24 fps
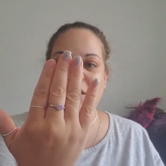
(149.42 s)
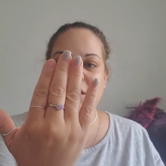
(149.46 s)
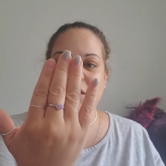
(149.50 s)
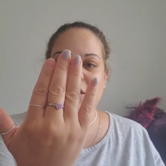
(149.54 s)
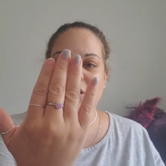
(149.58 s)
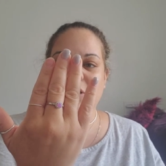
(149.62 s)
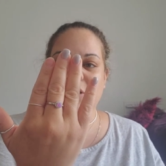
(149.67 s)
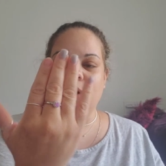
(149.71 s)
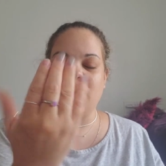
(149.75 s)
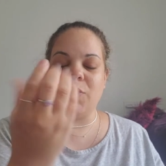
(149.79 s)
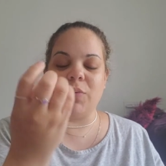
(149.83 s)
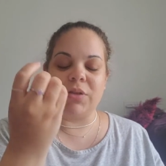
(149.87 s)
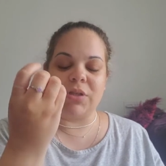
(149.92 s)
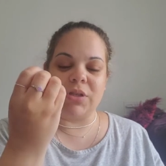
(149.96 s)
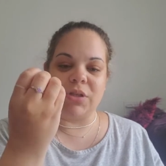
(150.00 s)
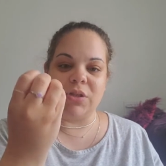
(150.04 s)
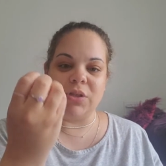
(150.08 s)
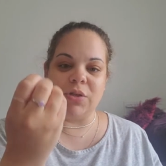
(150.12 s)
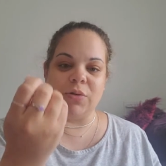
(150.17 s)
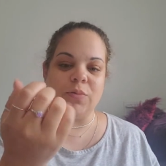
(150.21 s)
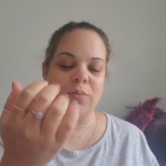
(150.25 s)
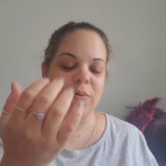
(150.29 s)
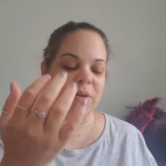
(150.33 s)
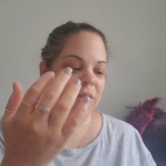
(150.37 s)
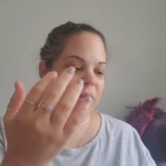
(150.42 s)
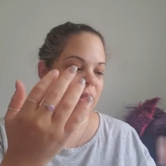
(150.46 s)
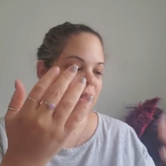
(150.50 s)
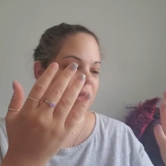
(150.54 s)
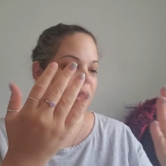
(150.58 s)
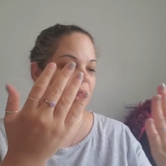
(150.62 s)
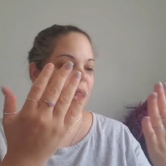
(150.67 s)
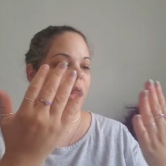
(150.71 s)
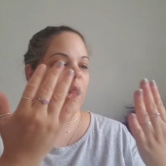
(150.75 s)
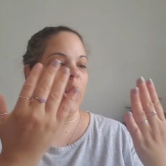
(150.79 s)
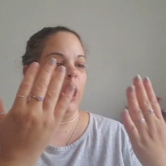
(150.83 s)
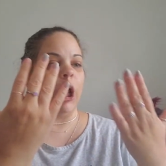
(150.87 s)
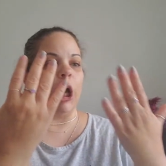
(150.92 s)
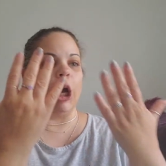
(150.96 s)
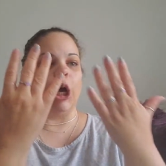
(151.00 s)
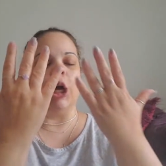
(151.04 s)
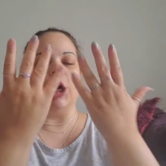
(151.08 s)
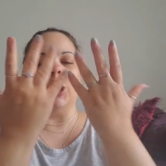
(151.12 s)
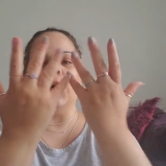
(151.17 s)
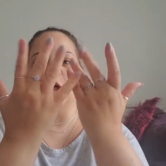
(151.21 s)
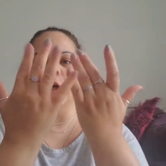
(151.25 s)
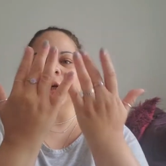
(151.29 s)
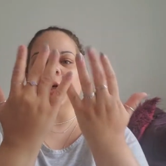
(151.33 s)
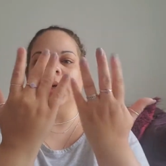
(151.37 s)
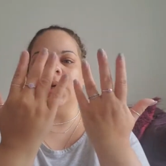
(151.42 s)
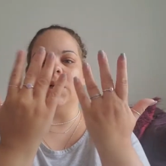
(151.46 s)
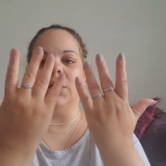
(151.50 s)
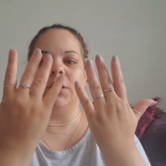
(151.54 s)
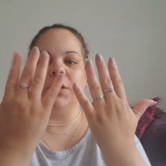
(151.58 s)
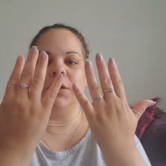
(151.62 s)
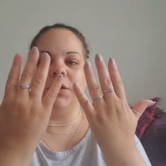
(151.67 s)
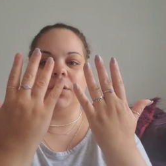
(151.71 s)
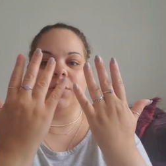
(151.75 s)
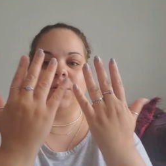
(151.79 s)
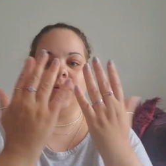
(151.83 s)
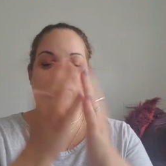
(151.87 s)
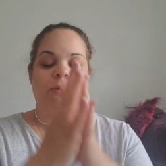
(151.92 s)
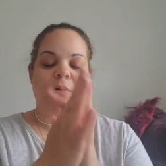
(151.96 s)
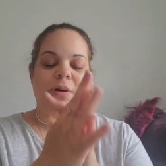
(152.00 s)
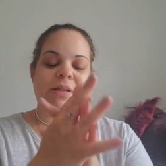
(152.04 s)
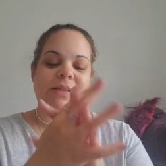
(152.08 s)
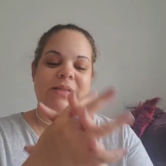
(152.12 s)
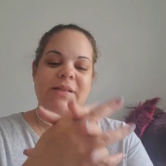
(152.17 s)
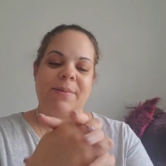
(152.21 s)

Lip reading: know what to do with the long ones.